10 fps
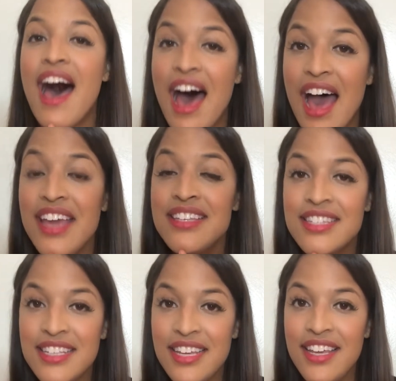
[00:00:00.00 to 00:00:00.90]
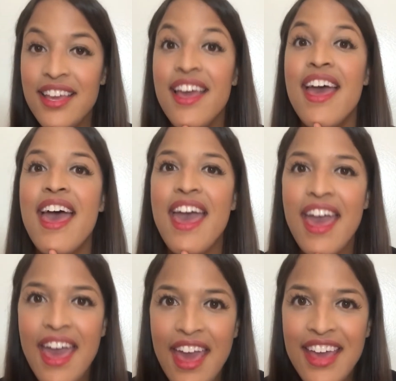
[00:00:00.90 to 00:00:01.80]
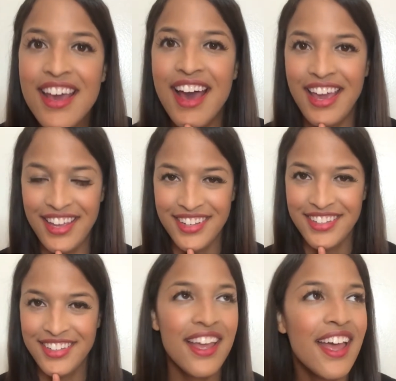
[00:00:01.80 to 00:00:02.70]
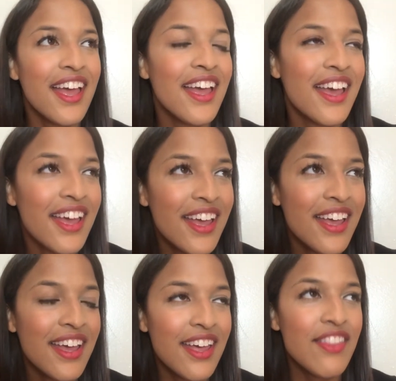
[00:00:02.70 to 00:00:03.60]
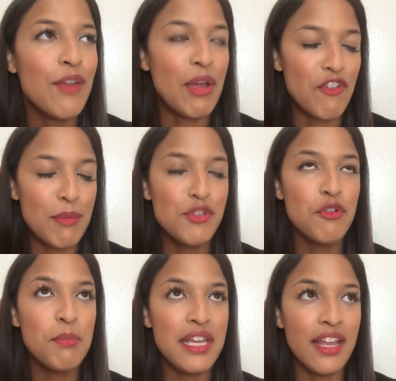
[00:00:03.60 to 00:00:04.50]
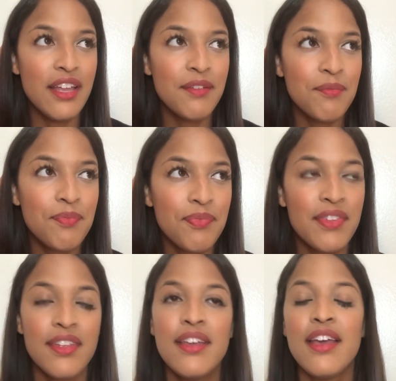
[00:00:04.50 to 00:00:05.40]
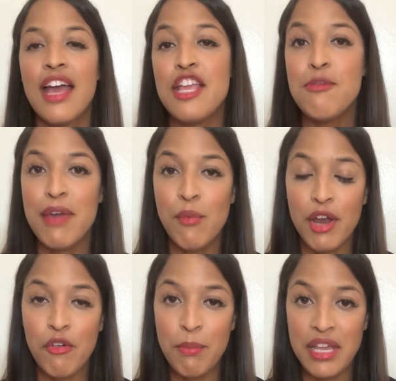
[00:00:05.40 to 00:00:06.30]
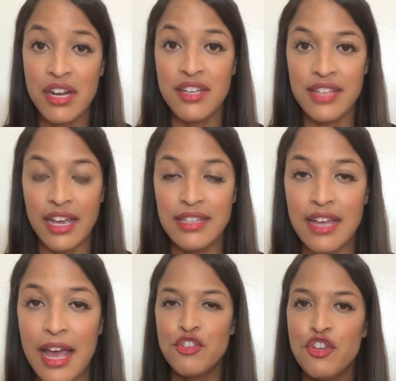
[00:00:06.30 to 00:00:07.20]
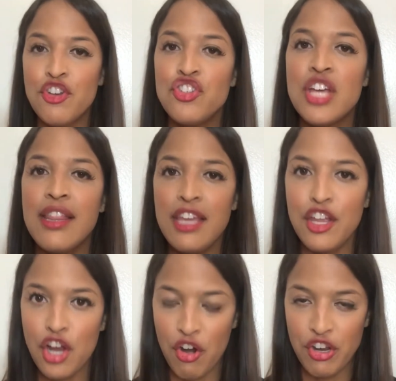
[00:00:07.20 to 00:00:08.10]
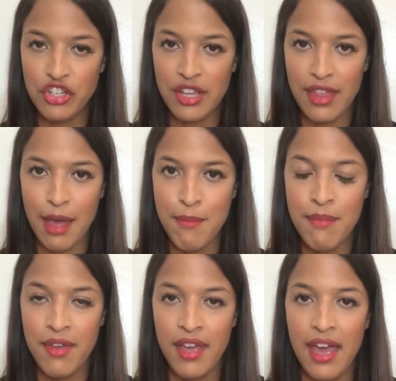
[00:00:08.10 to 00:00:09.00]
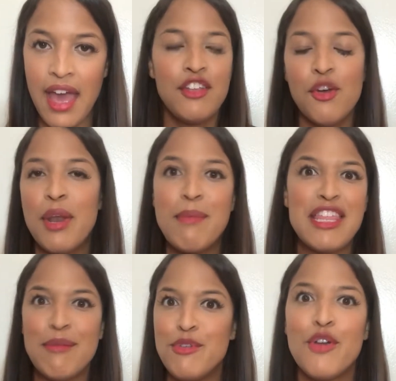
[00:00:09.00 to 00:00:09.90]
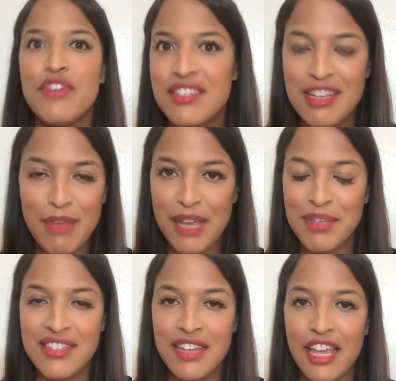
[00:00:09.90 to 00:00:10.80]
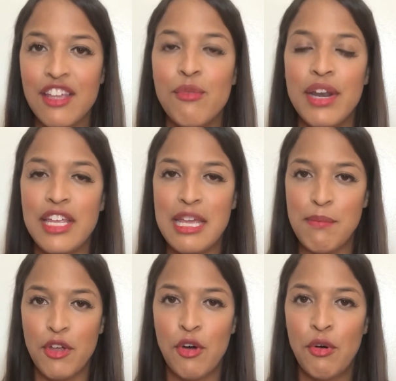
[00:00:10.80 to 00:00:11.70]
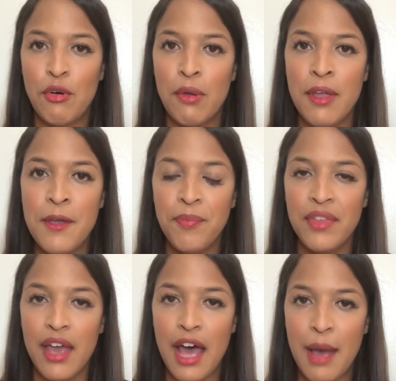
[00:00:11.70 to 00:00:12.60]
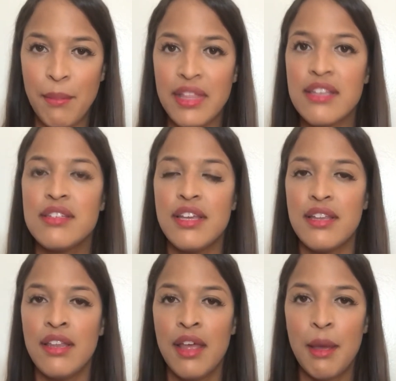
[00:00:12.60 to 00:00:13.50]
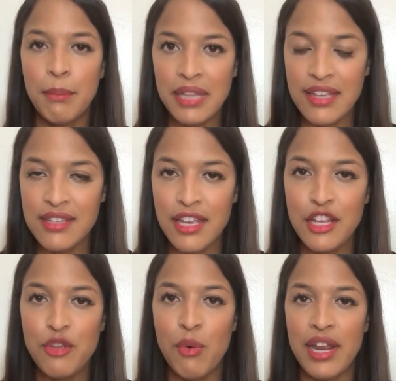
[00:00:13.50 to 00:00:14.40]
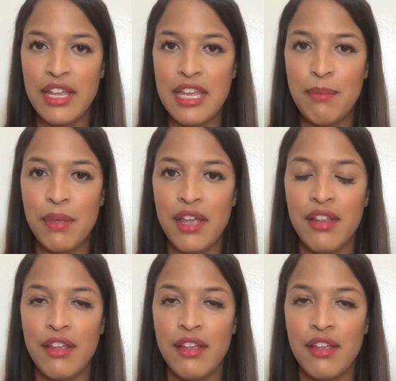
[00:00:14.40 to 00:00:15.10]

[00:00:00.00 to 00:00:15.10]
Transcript: I see a kite. Then wait for them to repeat it. And you may want to repeat it a second time. So you're gently encouraging them. You don't want to make them nervous to make a mistake. You want to keep the whole lesson pleasant. You want to